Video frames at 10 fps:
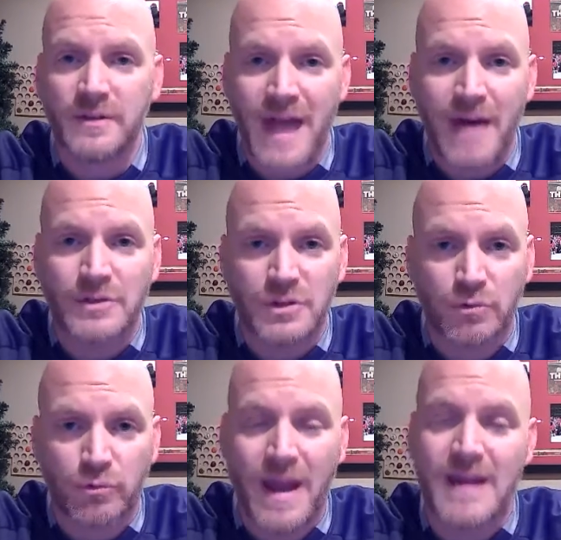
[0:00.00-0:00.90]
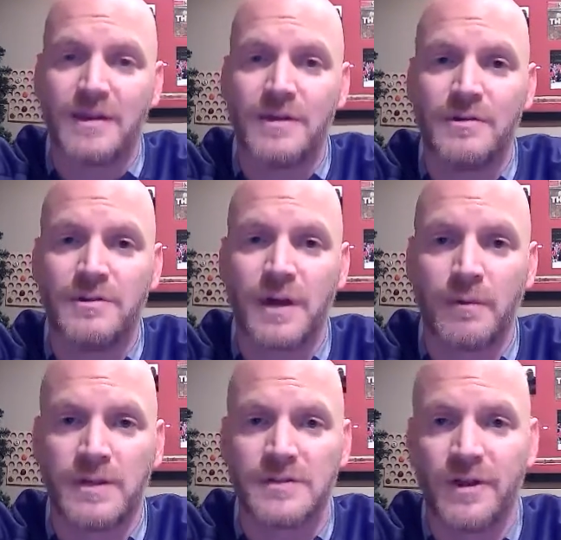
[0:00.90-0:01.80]
So that was great news
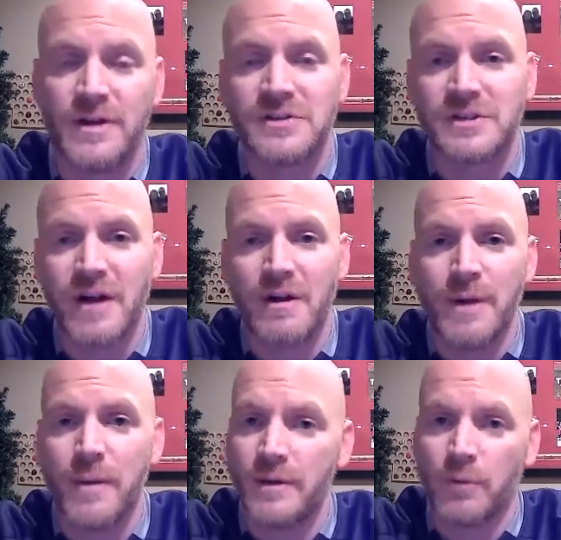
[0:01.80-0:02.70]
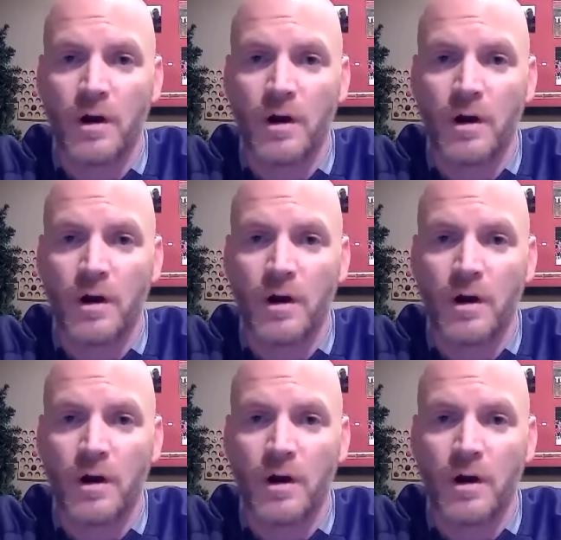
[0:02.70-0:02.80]
on what is a very scary moment.